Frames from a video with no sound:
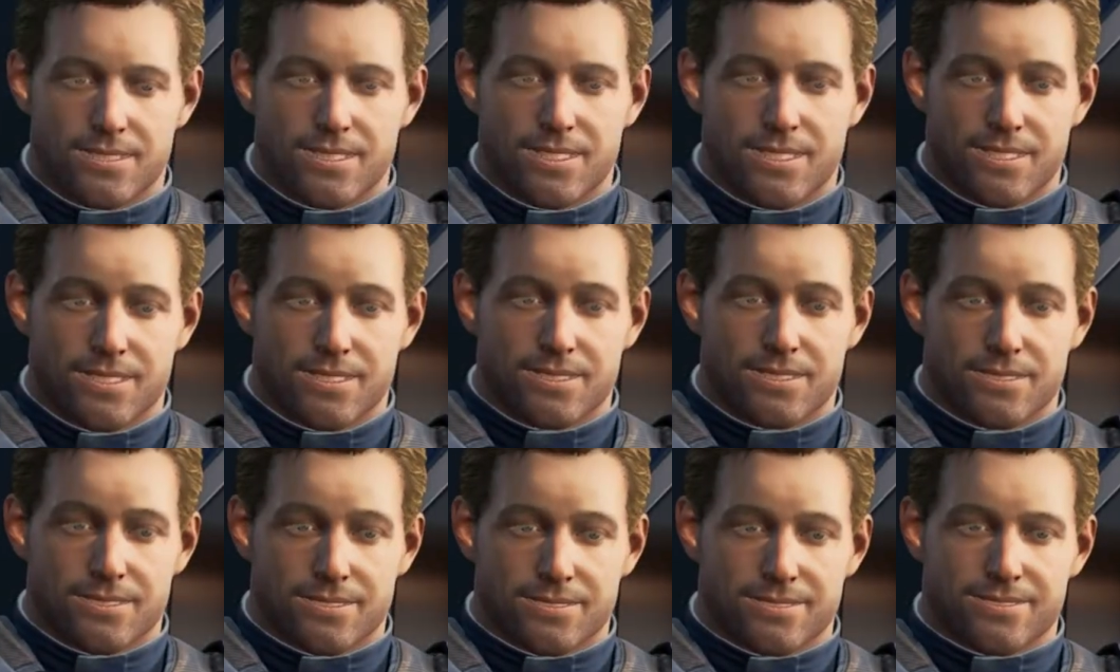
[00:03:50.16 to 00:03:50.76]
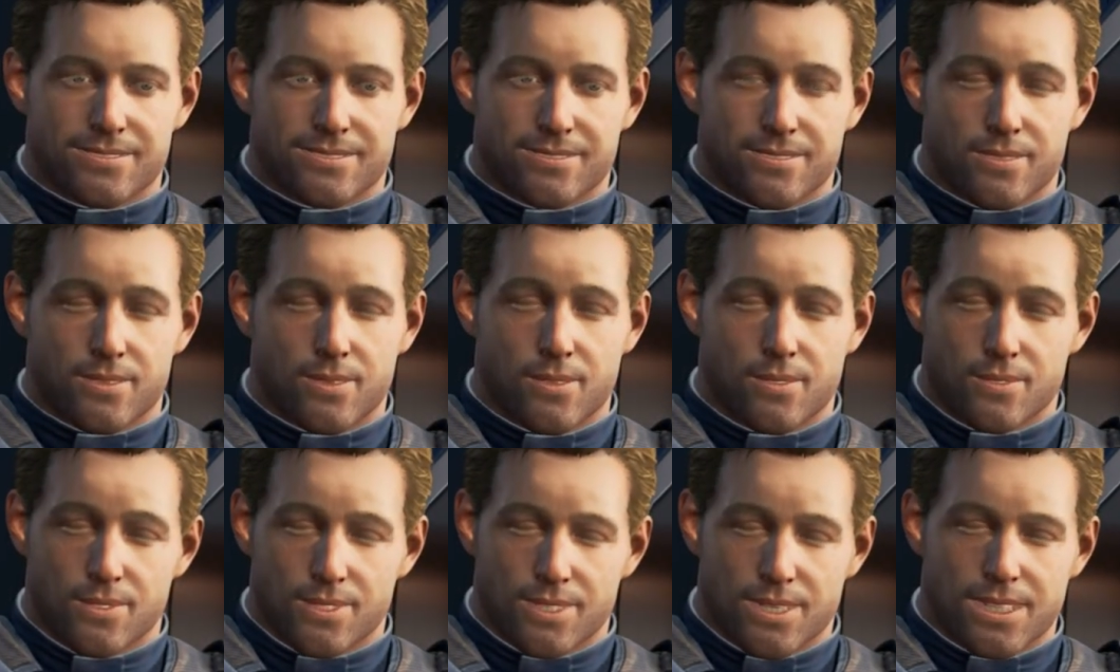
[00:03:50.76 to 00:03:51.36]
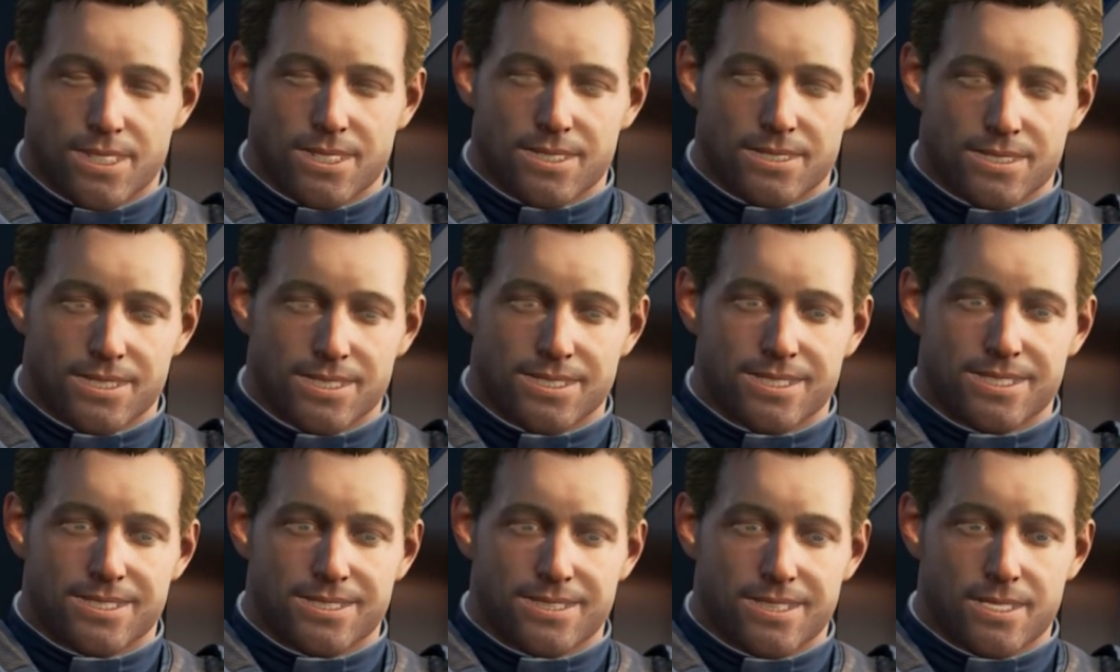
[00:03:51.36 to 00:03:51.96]
Yeah. Thor really got a
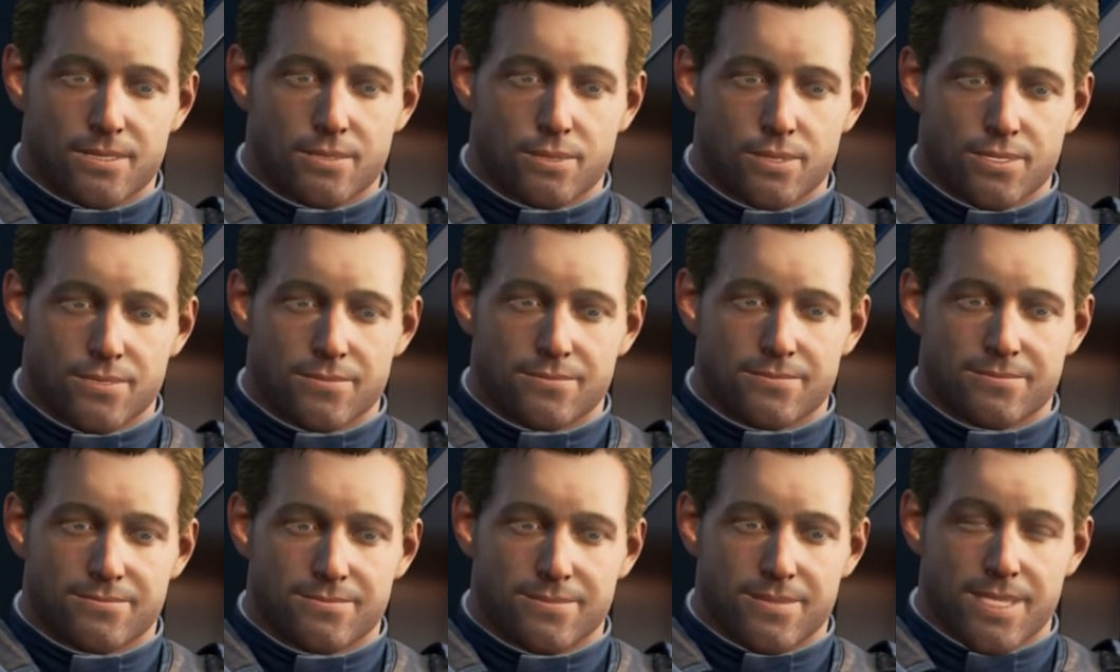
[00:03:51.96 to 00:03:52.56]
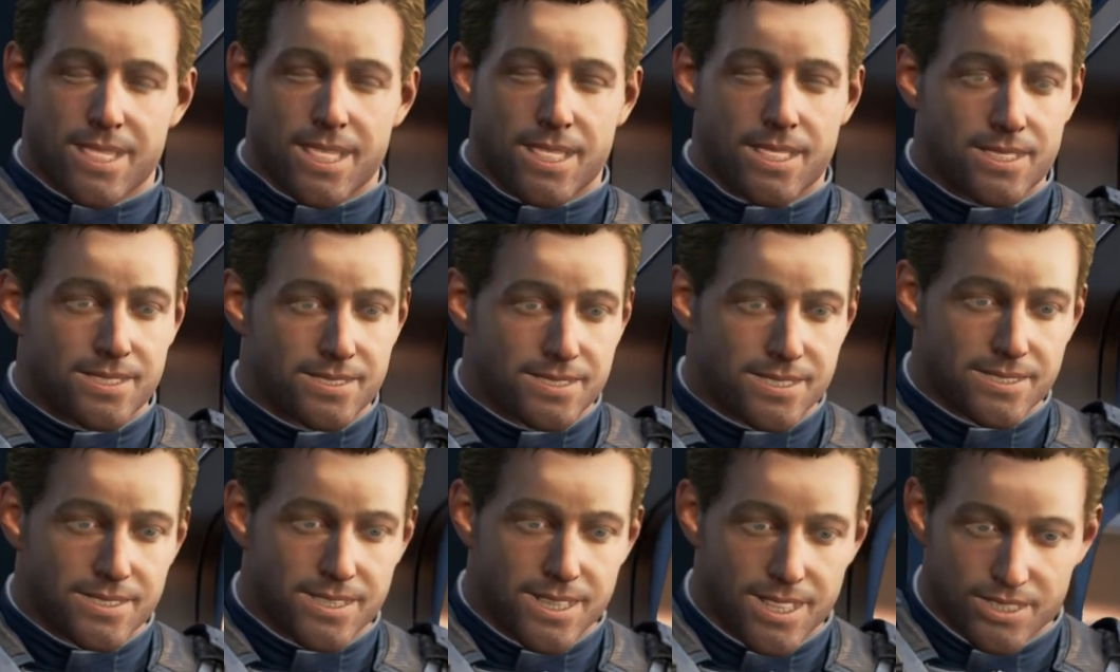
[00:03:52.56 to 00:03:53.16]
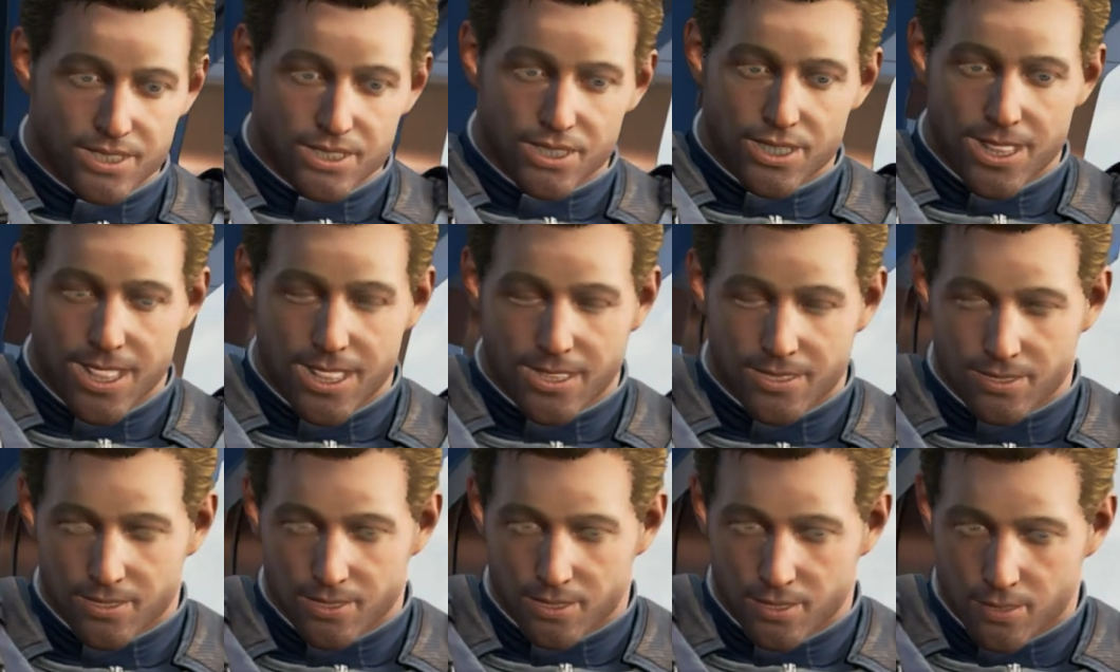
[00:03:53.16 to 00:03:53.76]
kick out of that one. Said they actually
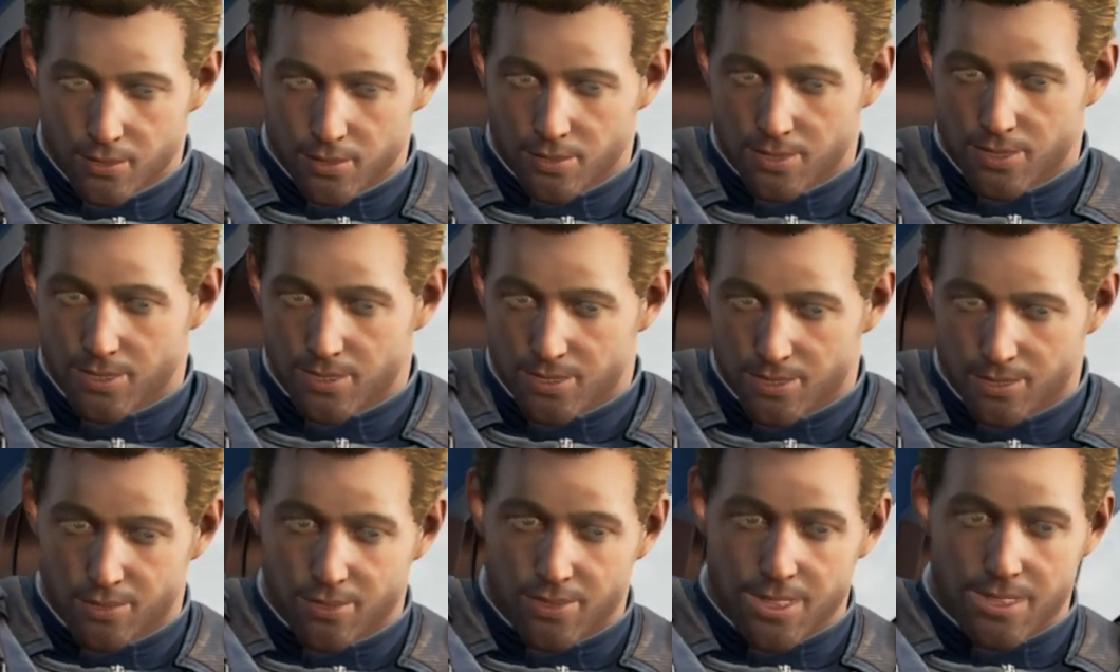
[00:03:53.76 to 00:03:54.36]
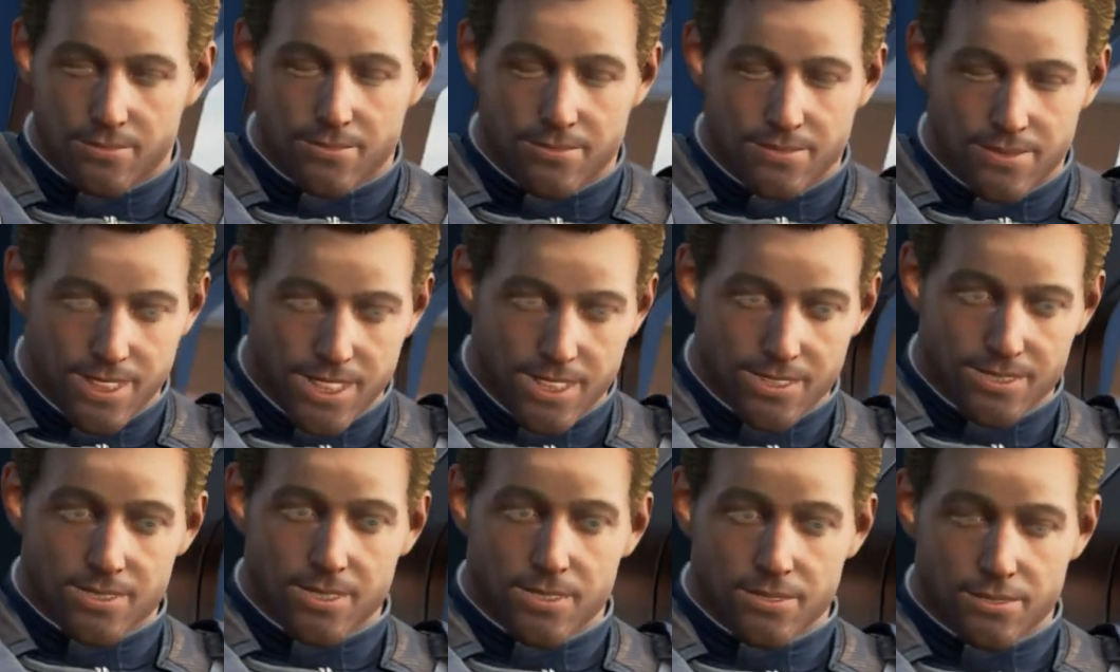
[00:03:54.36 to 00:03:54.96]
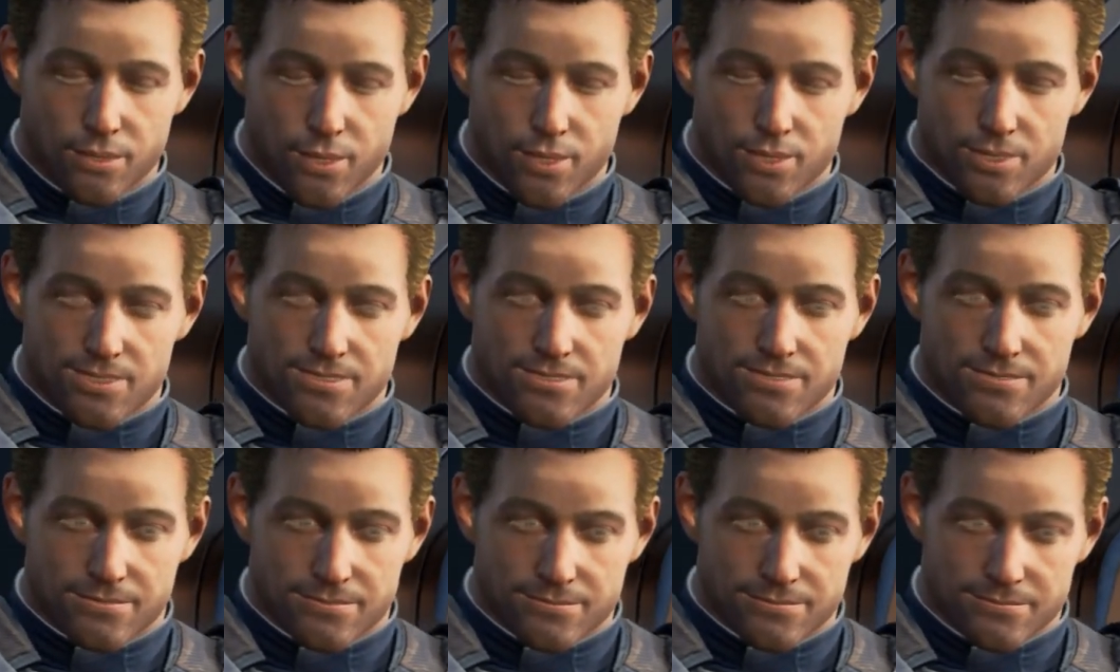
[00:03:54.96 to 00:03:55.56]
had a sewer lizard problem on Asgard
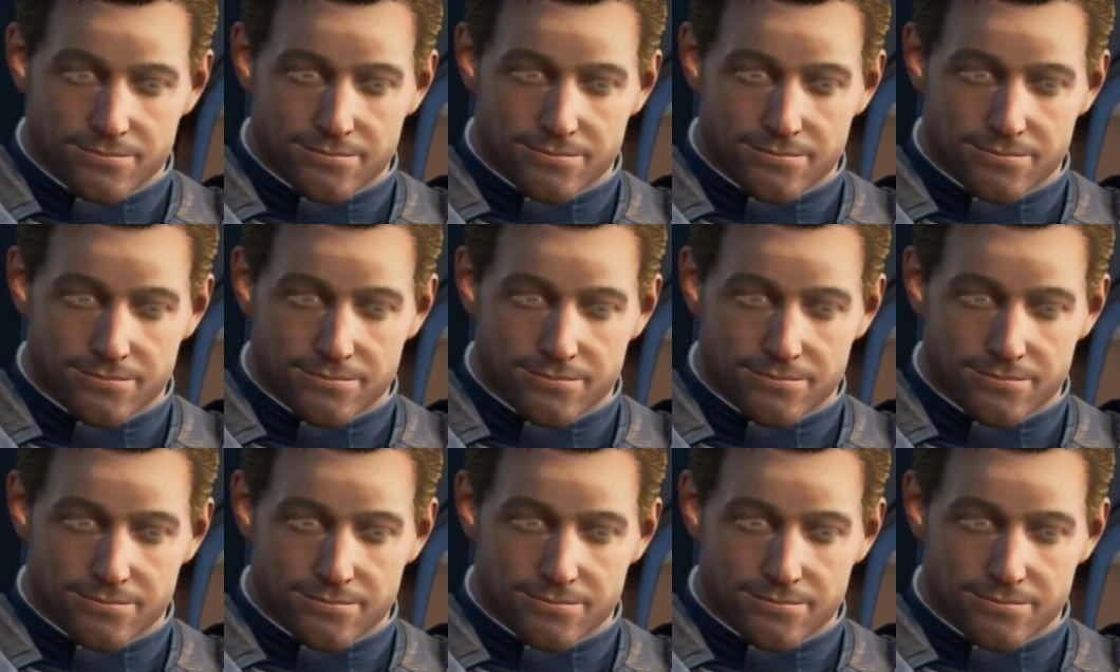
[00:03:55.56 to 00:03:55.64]
once.